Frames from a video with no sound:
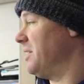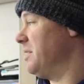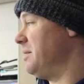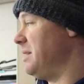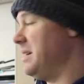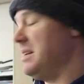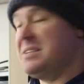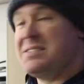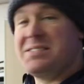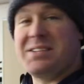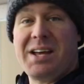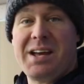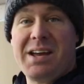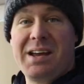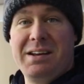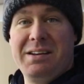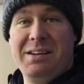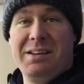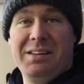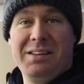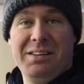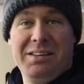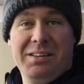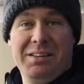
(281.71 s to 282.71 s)
inside
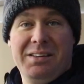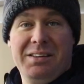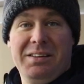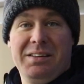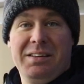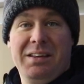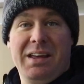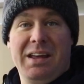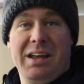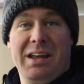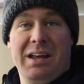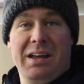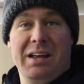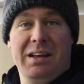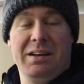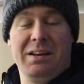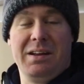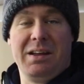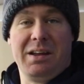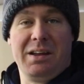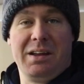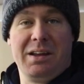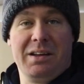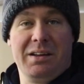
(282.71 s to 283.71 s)
and
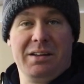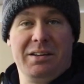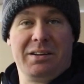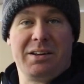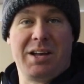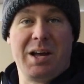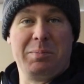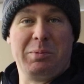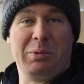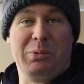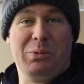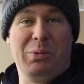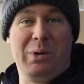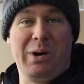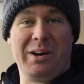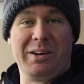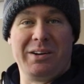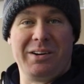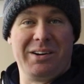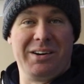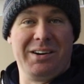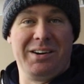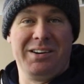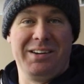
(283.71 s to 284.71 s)
a cup of
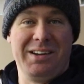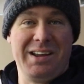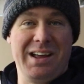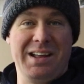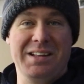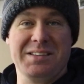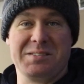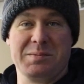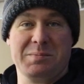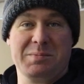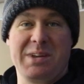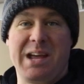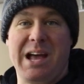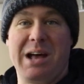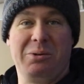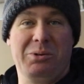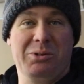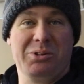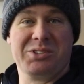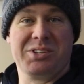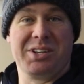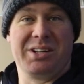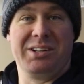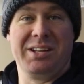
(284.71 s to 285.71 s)
water and some
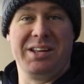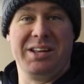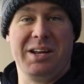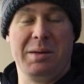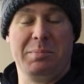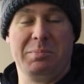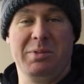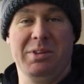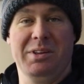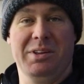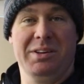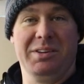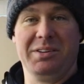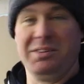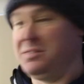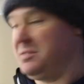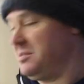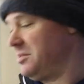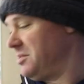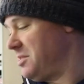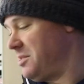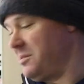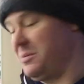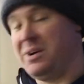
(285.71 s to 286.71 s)
towels to clean up the
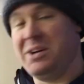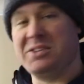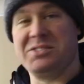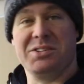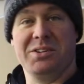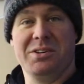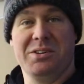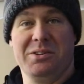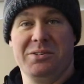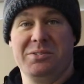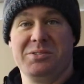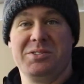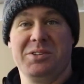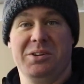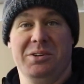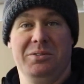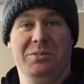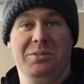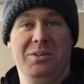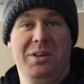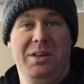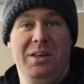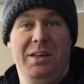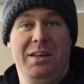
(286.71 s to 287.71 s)
residue. So
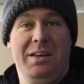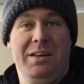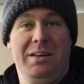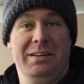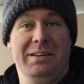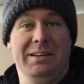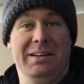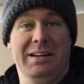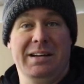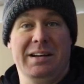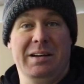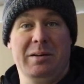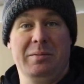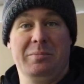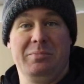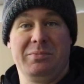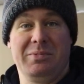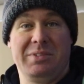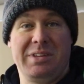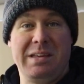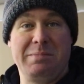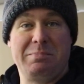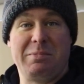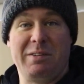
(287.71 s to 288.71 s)

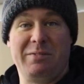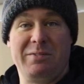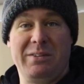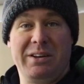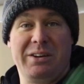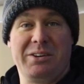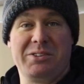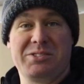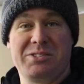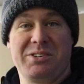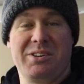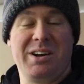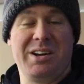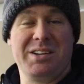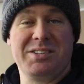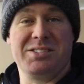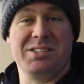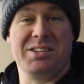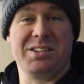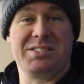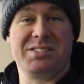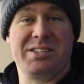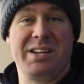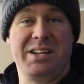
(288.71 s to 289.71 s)
keep my fingers crossed
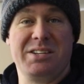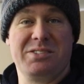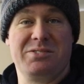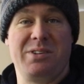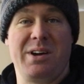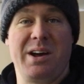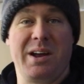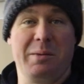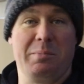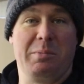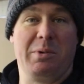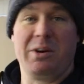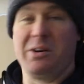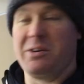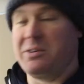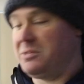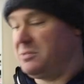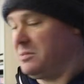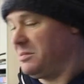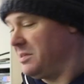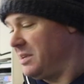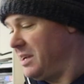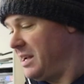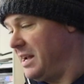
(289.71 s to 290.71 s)
that it stays dry
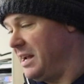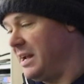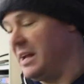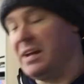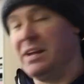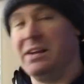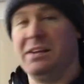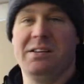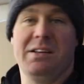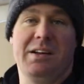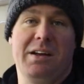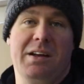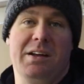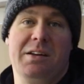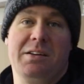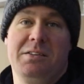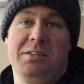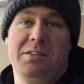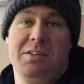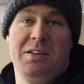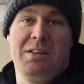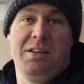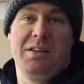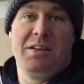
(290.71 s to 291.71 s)
tomorrow, and
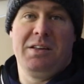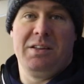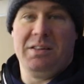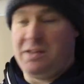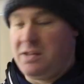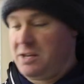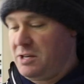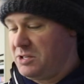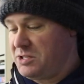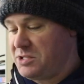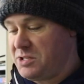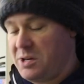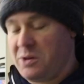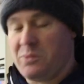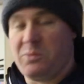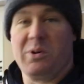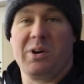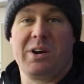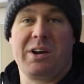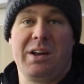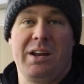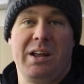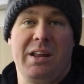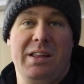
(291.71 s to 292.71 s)
then I'll start
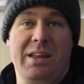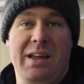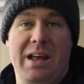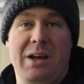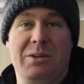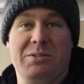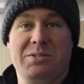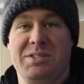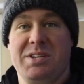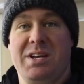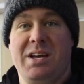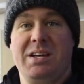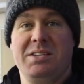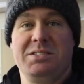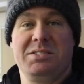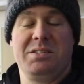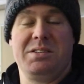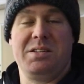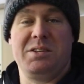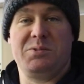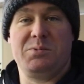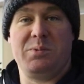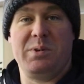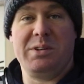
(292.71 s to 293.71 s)
working on the outsides of
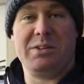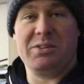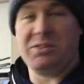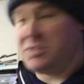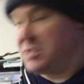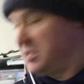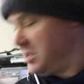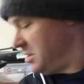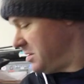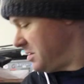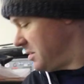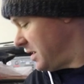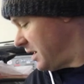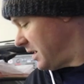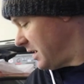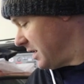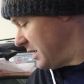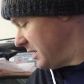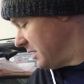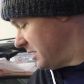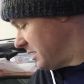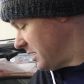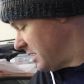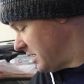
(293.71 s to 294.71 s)
these wheels,
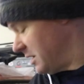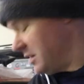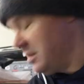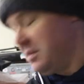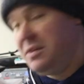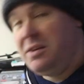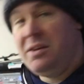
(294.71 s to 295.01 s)
and